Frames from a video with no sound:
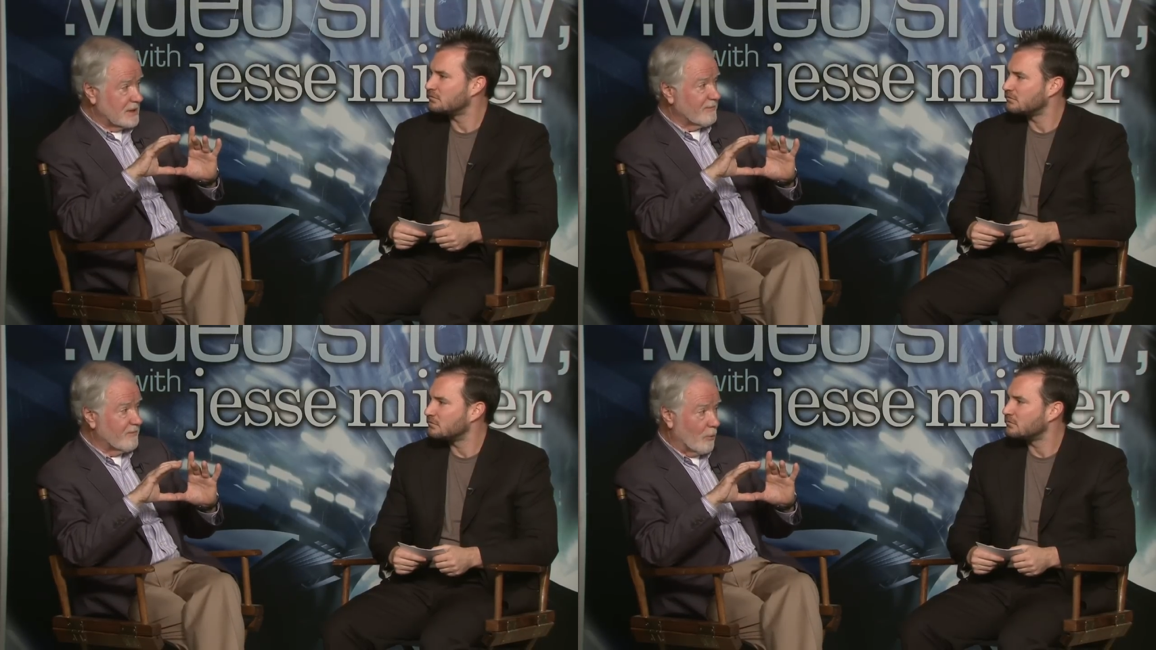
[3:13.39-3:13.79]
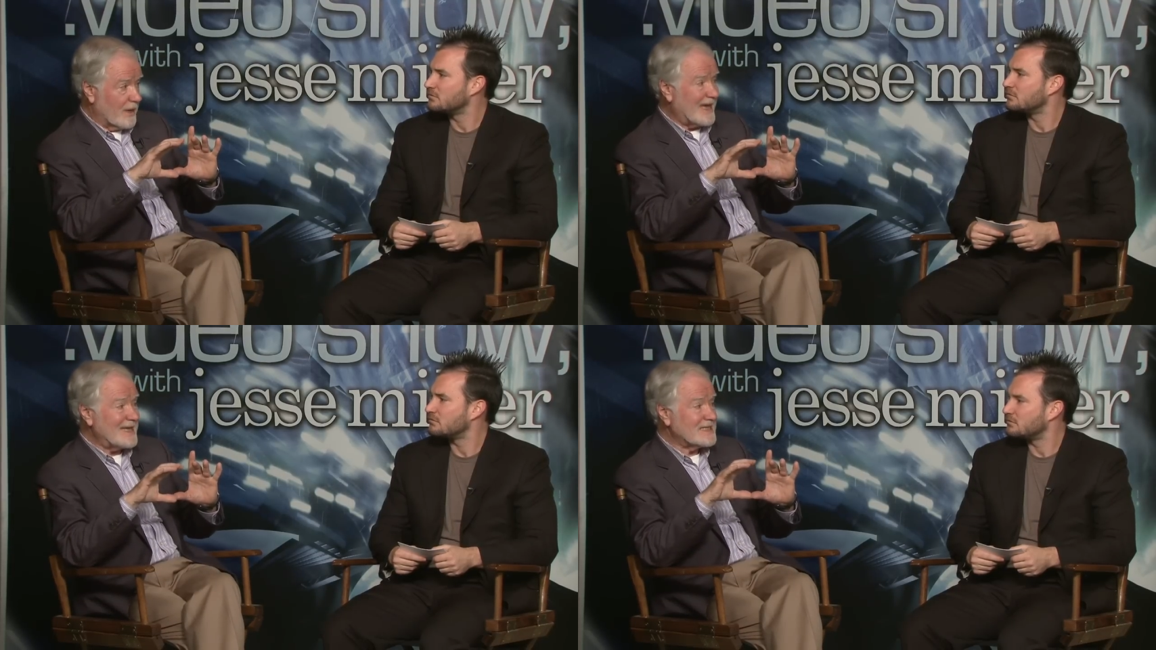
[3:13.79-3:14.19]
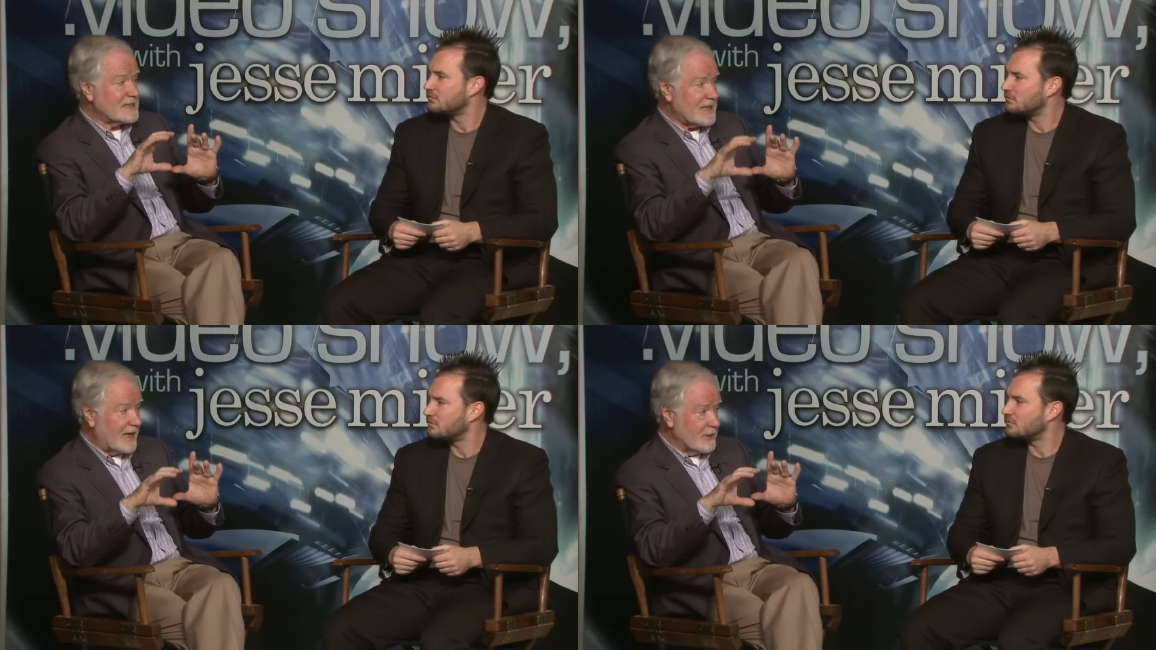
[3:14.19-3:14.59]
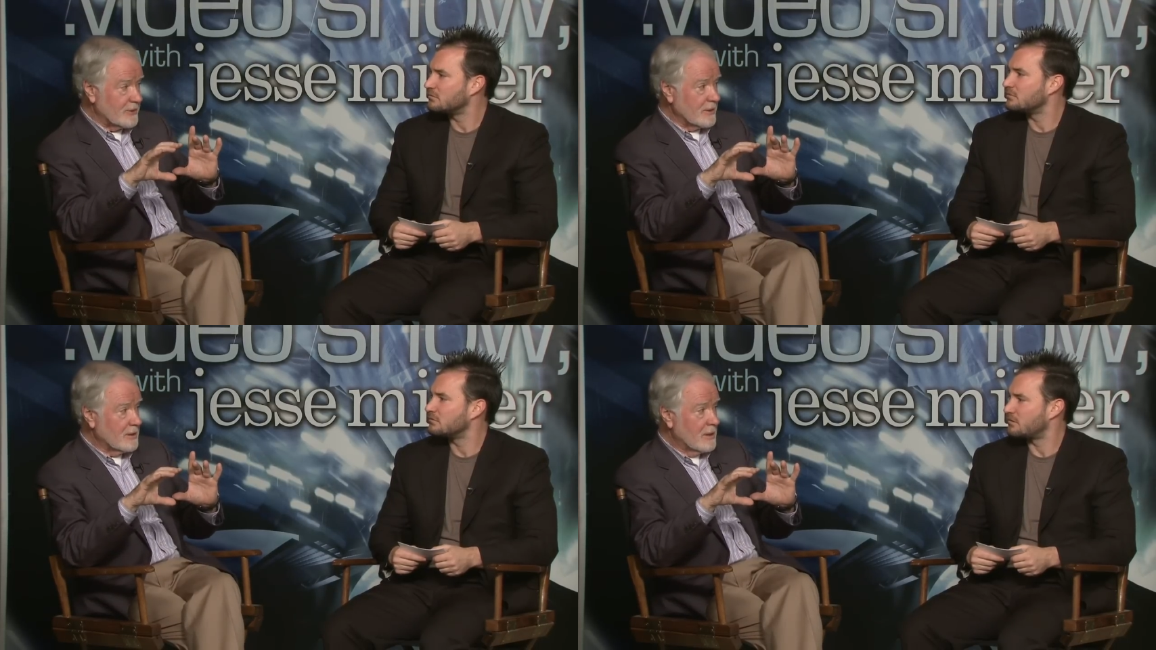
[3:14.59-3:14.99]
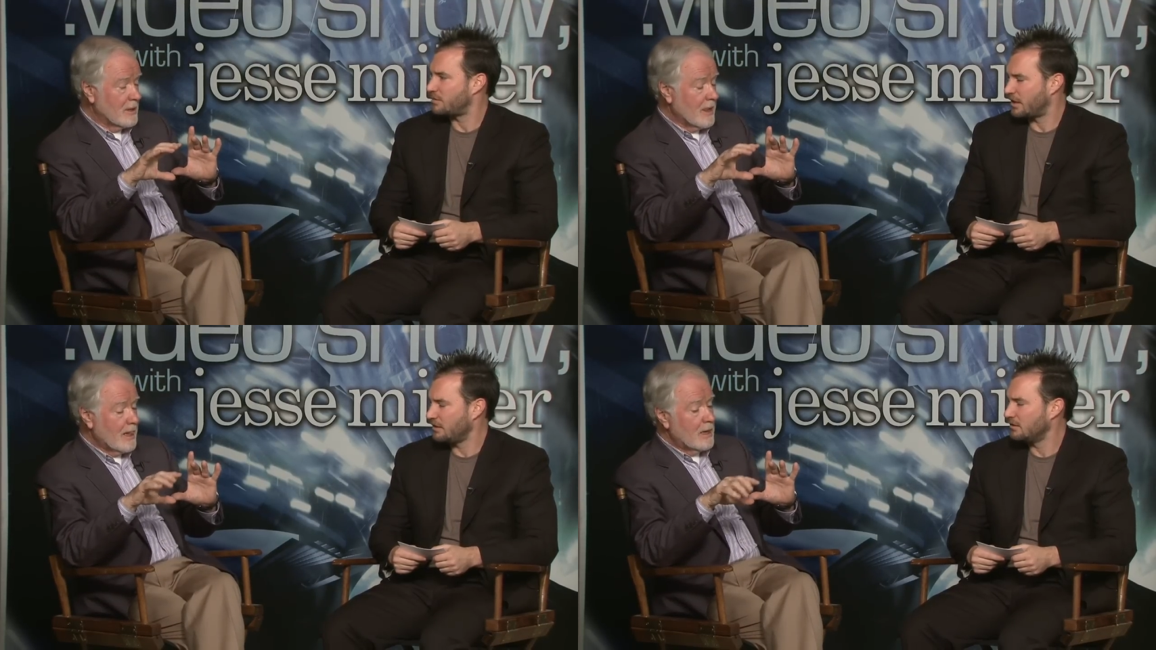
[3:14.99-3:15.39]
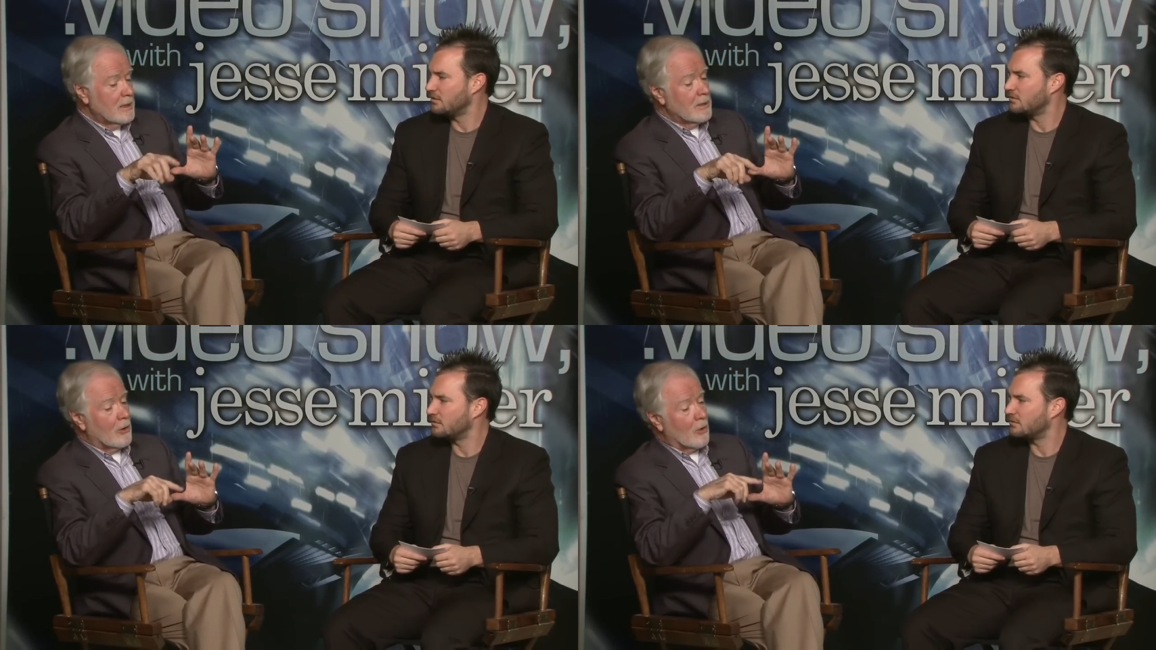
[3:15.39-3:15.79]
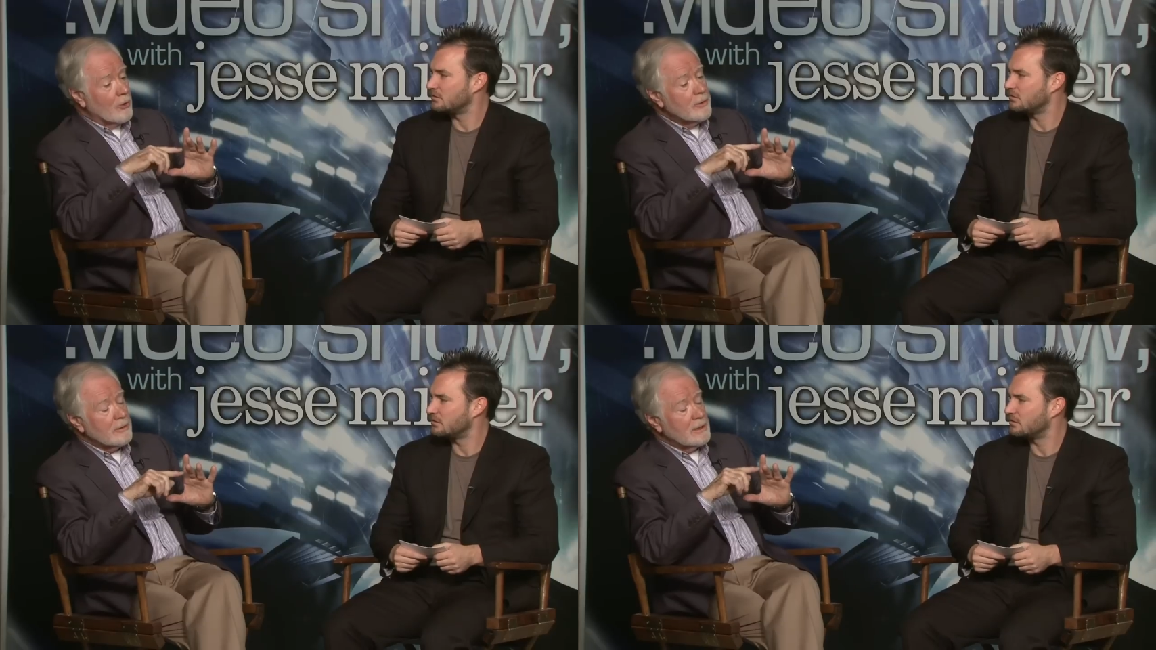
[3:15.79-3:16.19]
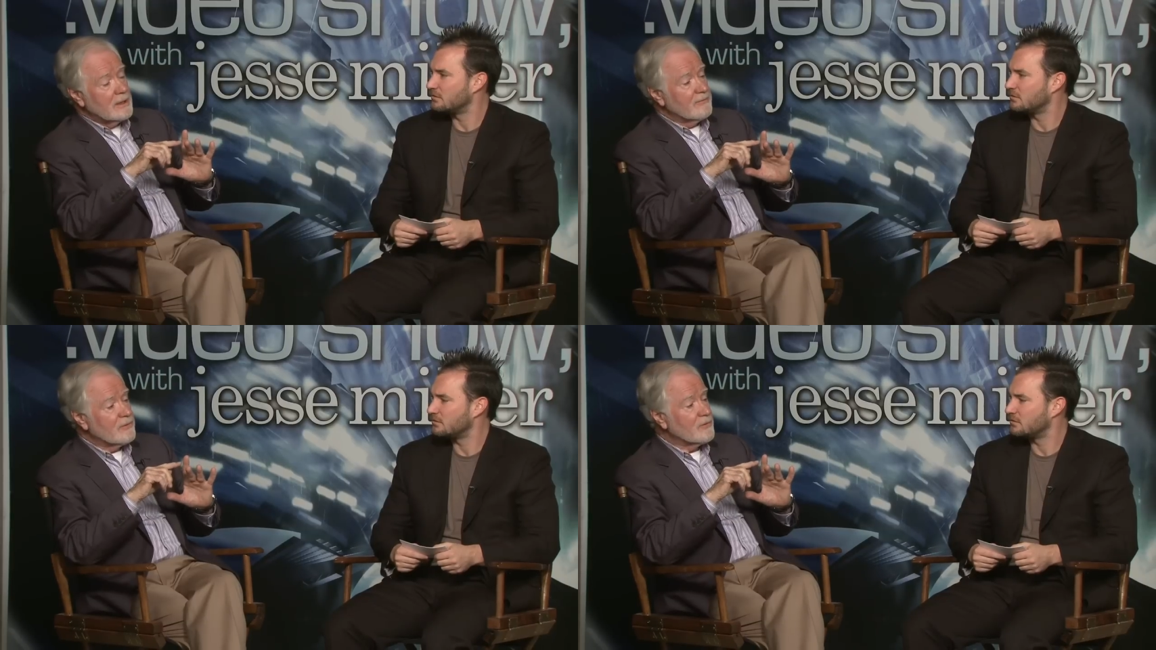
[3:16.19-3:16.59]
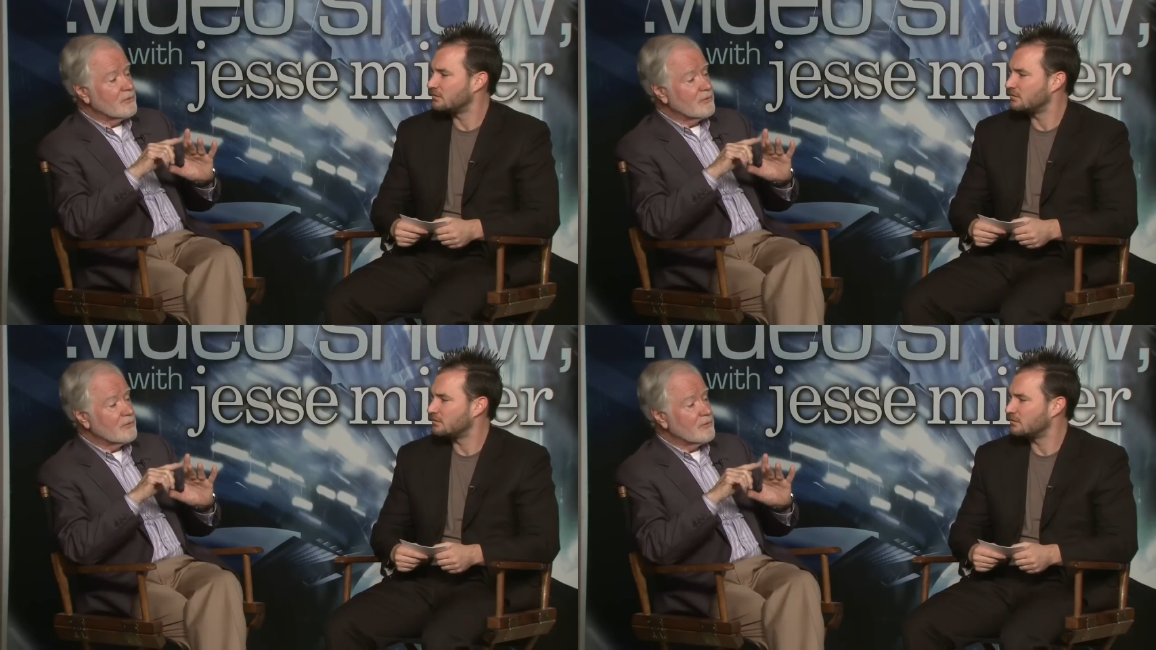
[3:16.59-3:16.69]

Speaker 1: a 4K standard. Okay. Or you can have a